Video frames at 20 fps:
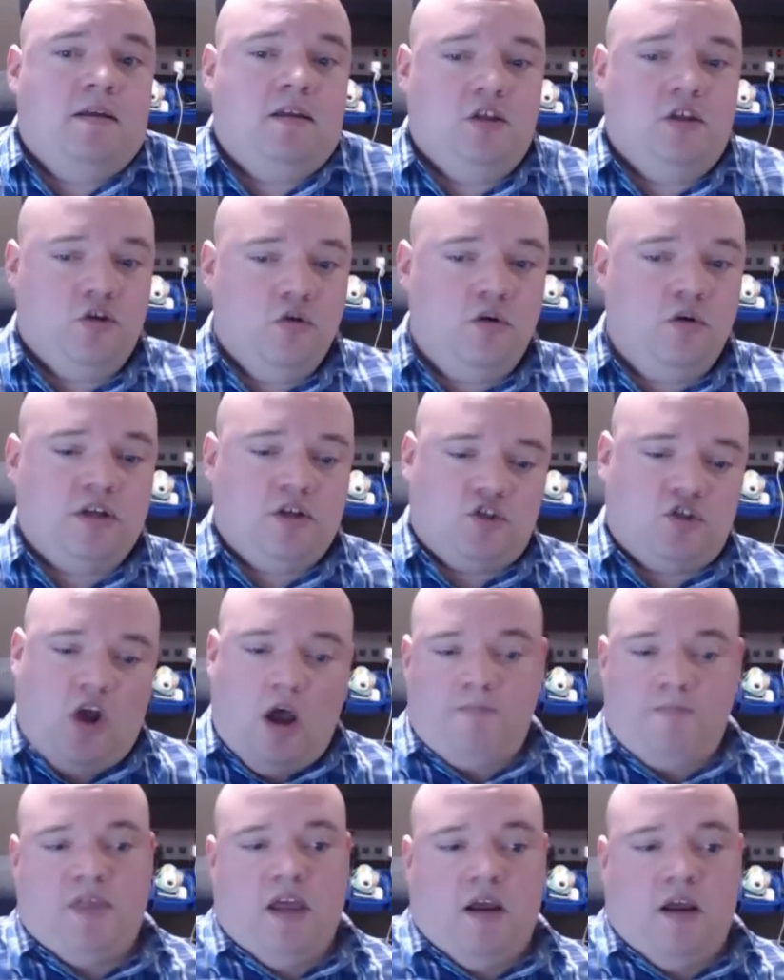You can
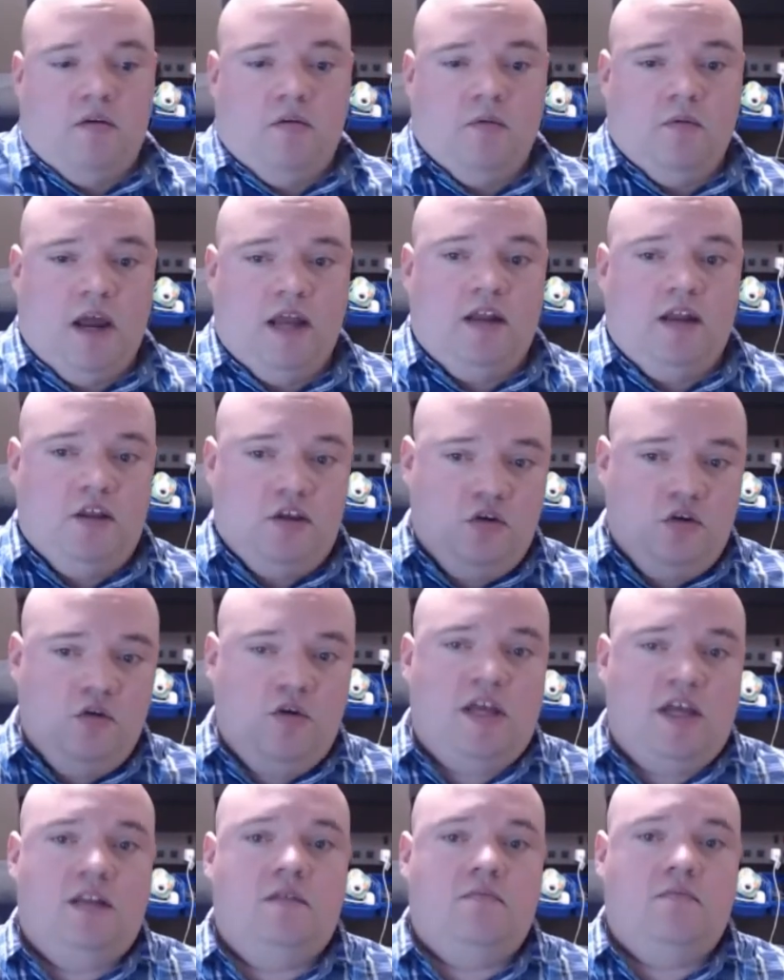stop there, right? You
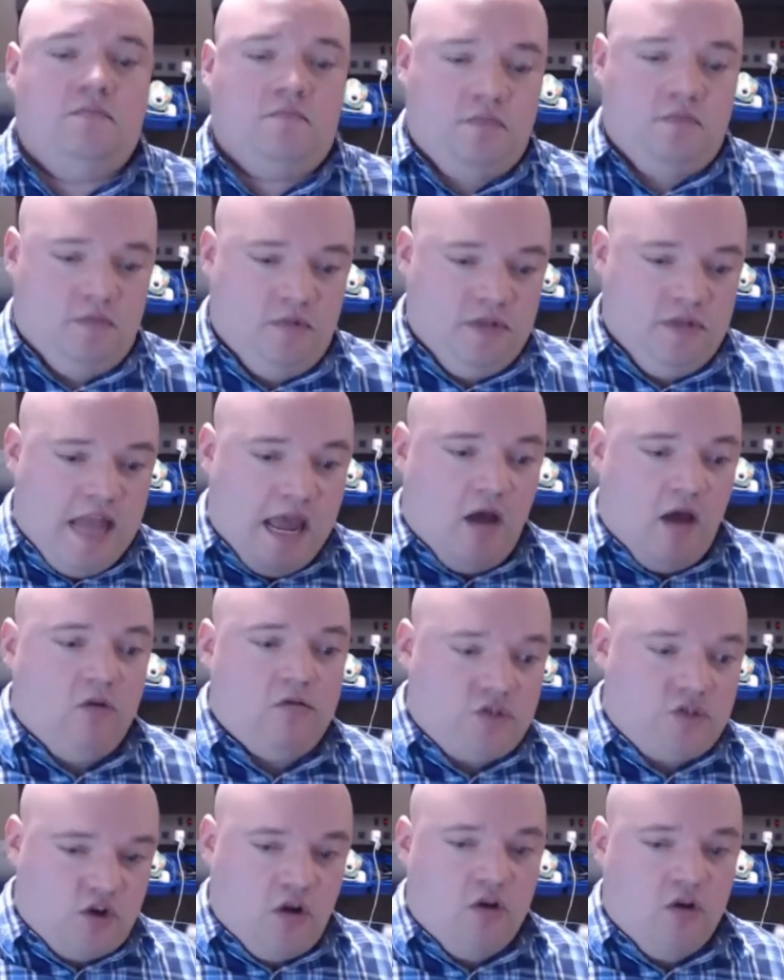can now
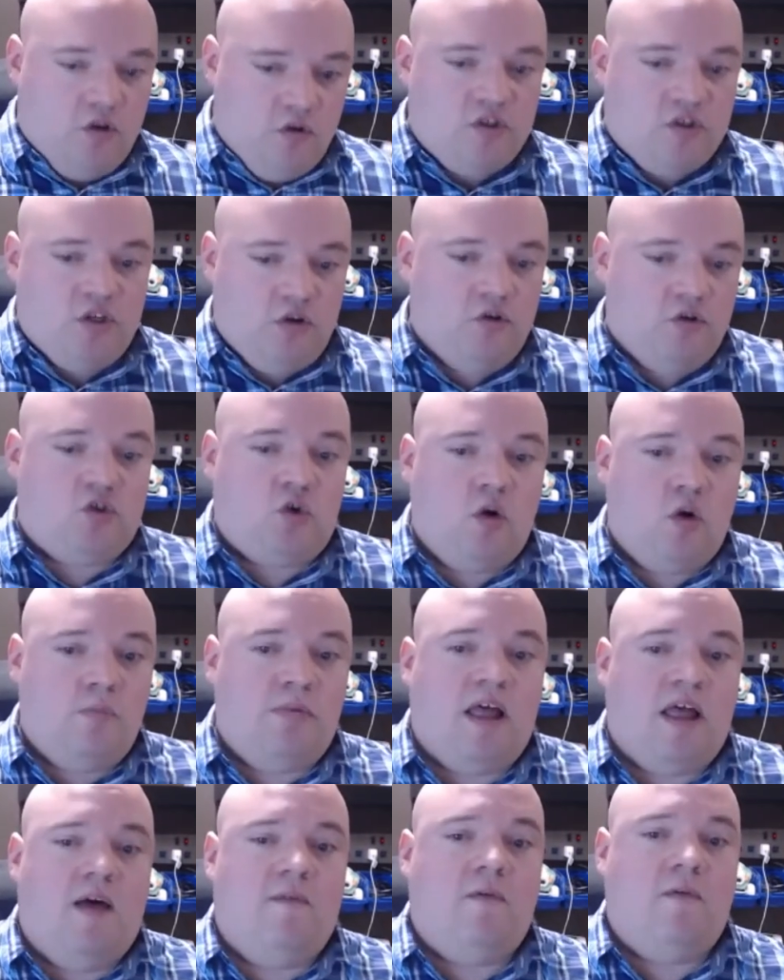start using your SOAR
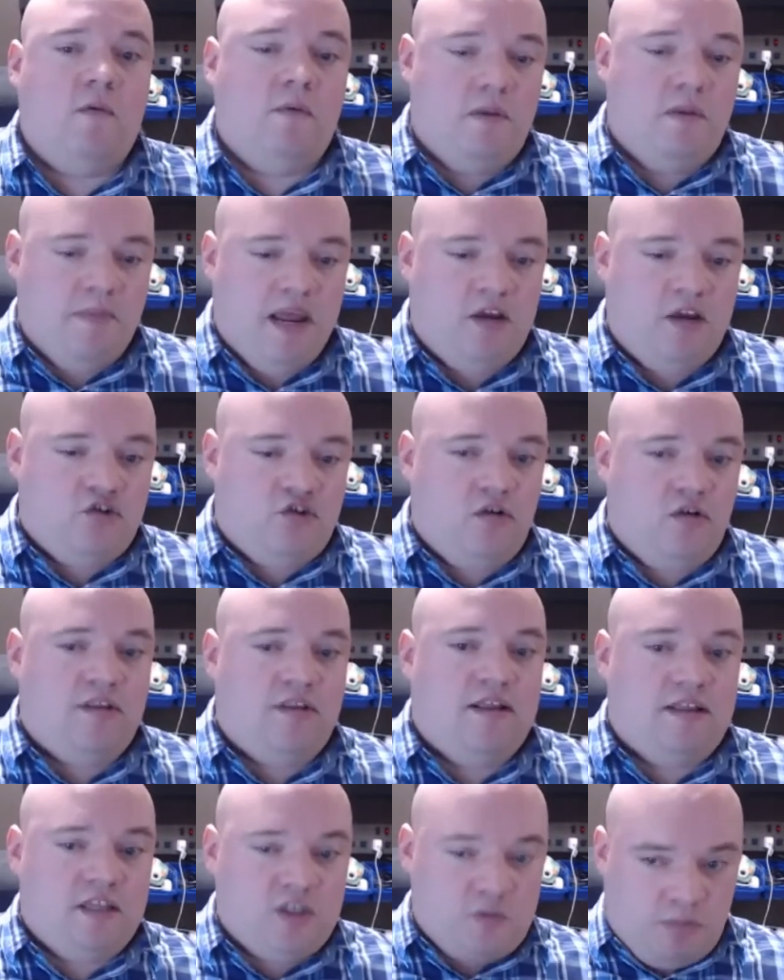platform and make sure
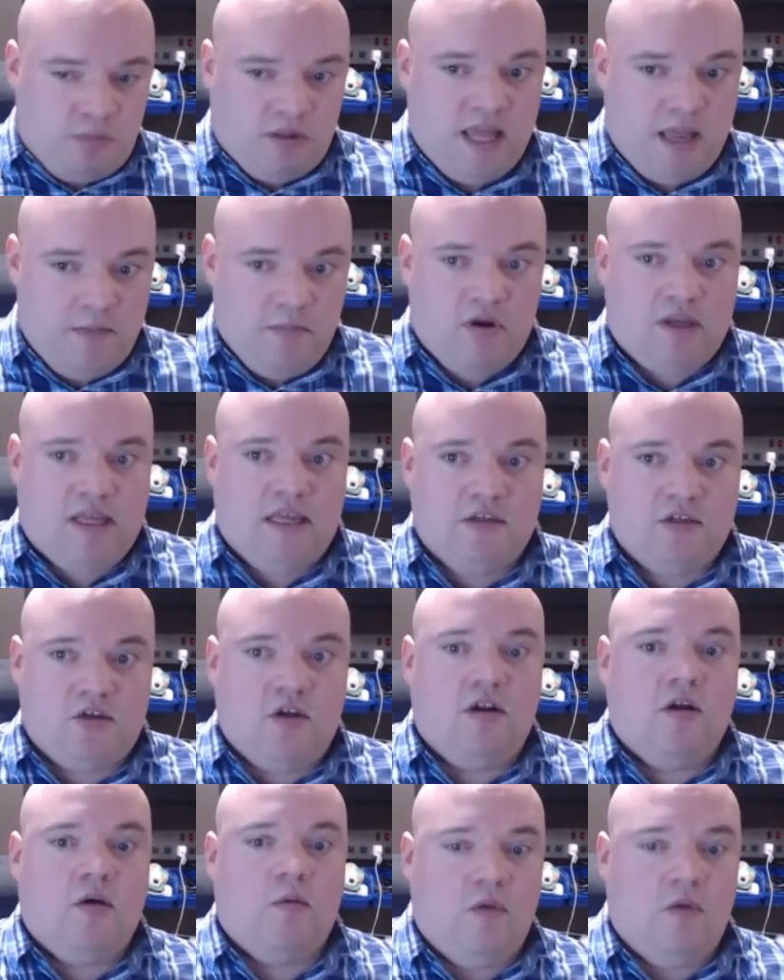that this playbook is
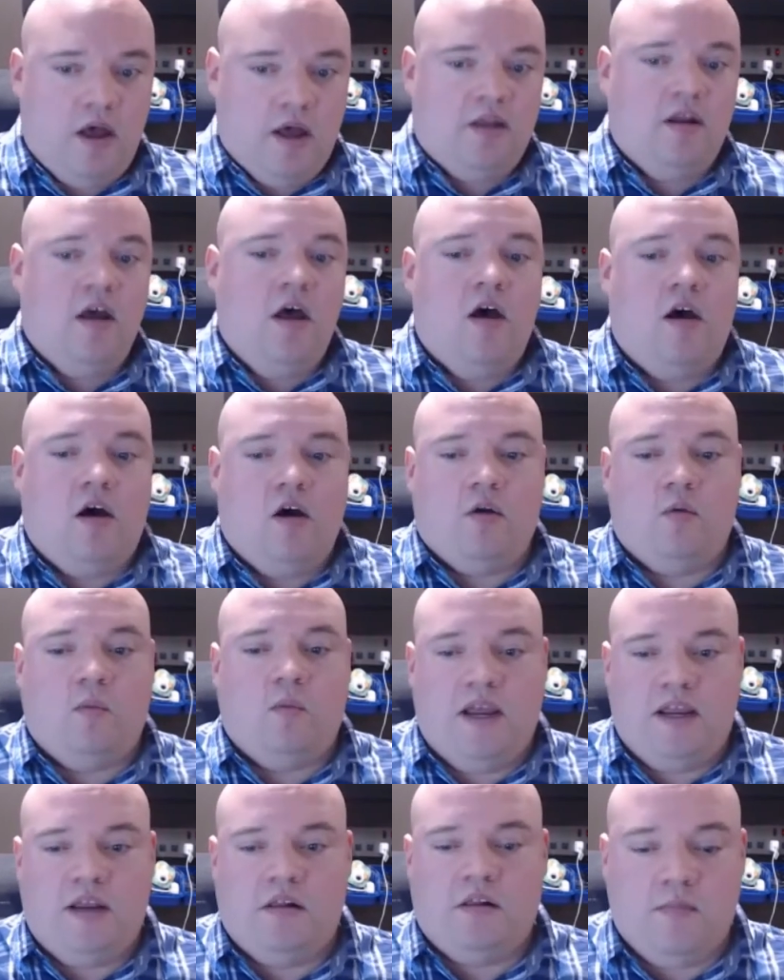going to run on a
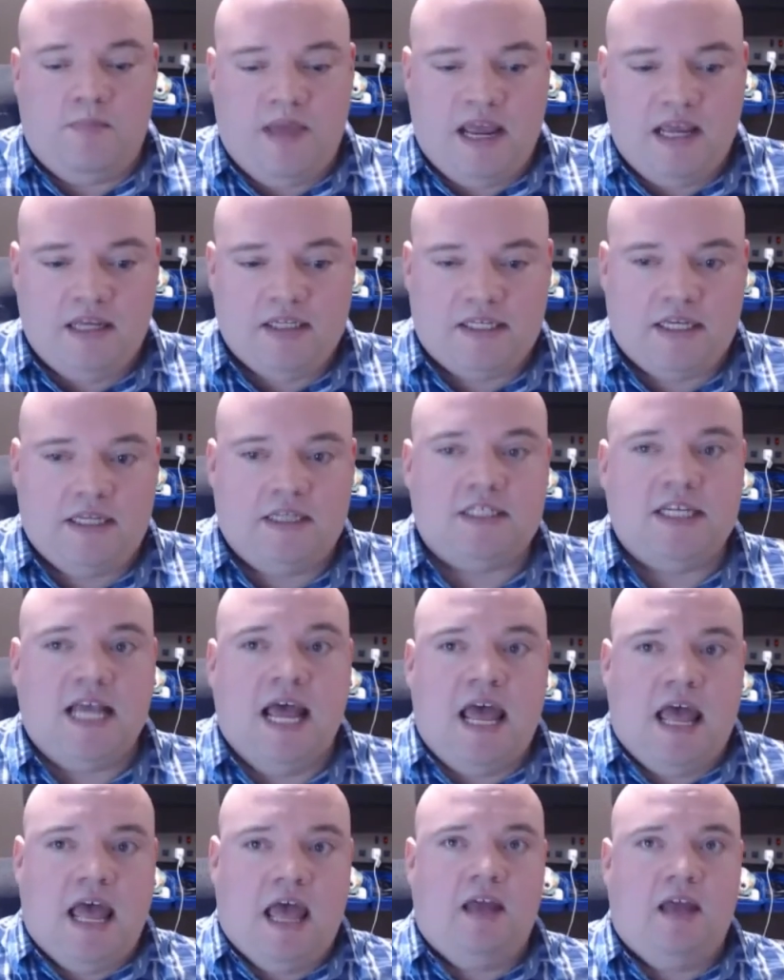regular basis
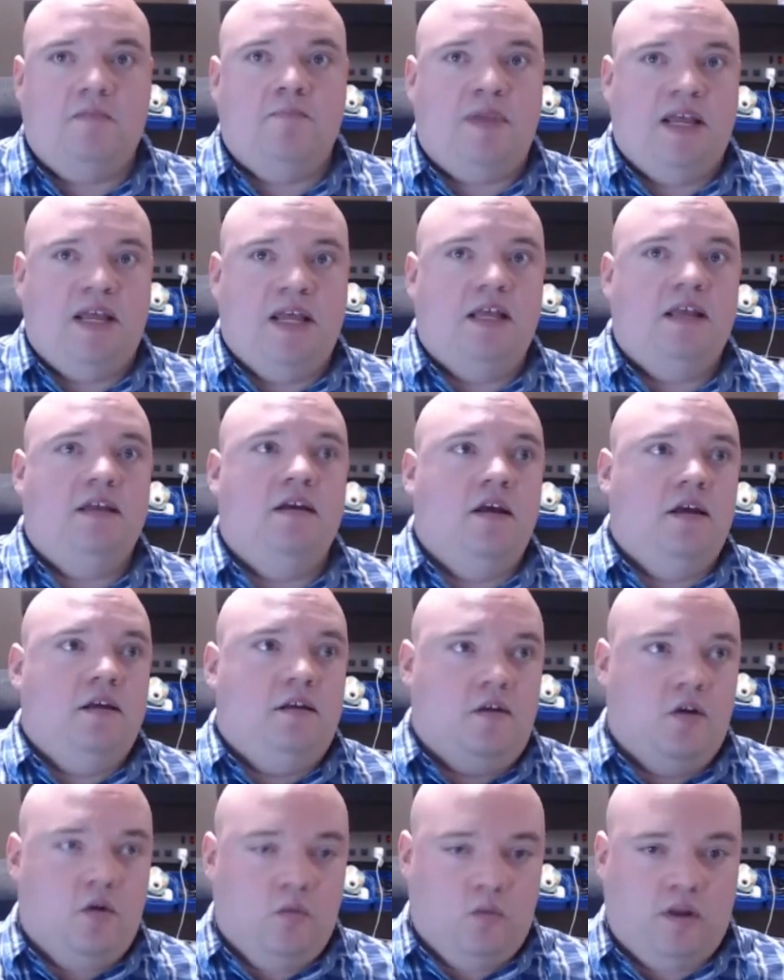and be,
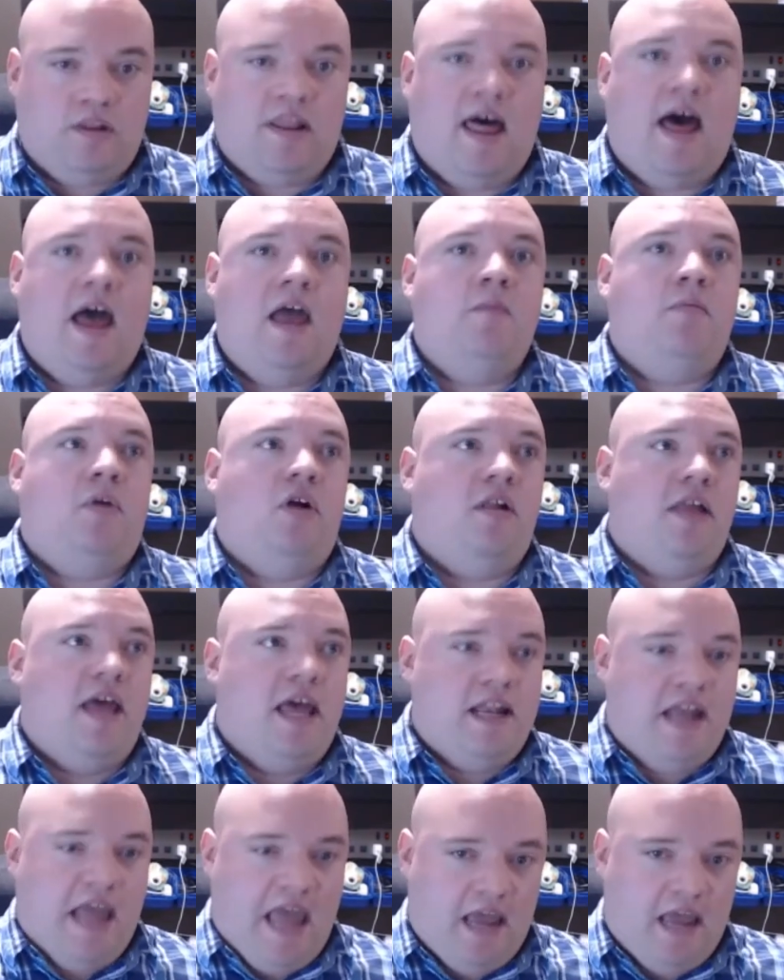reliable
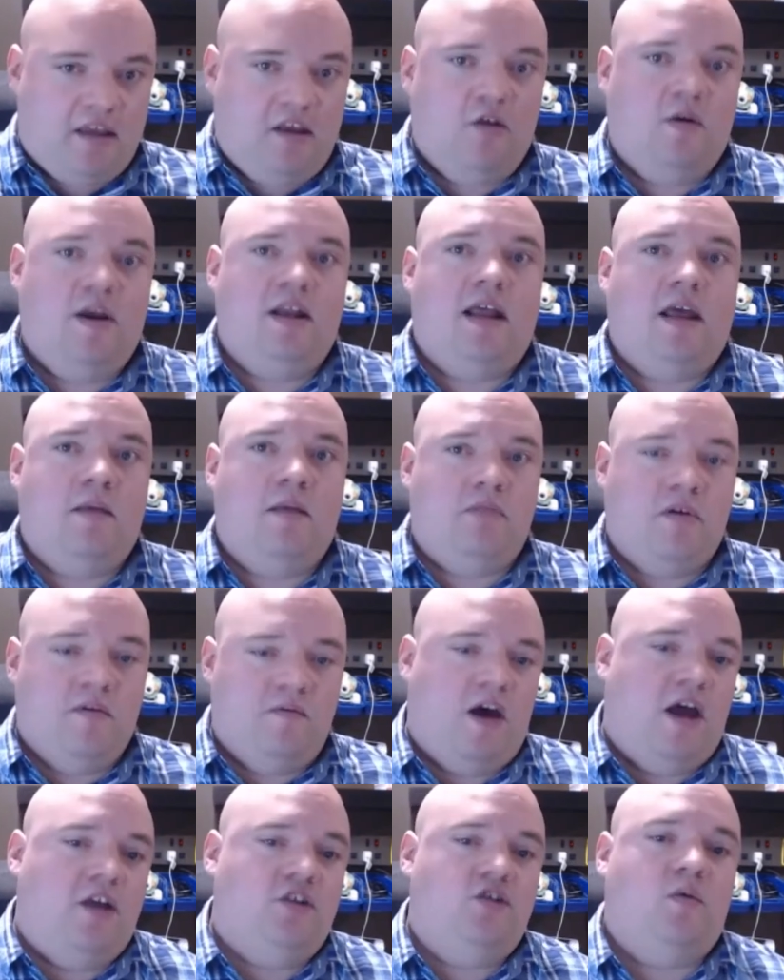and accurate and
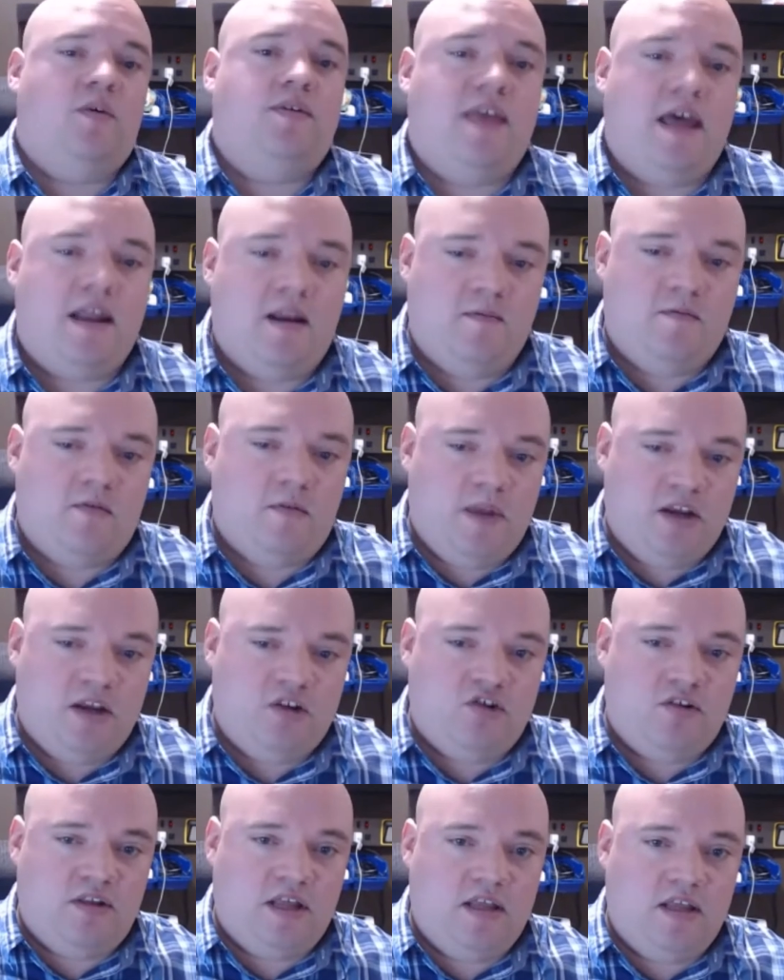provide you with that
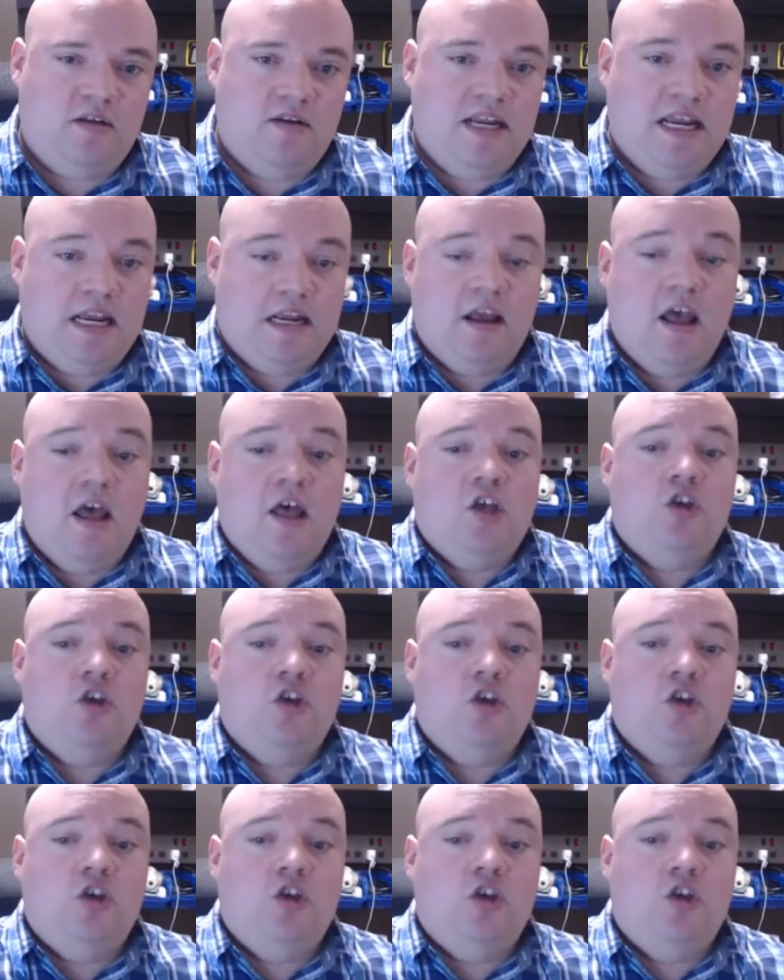information that you need.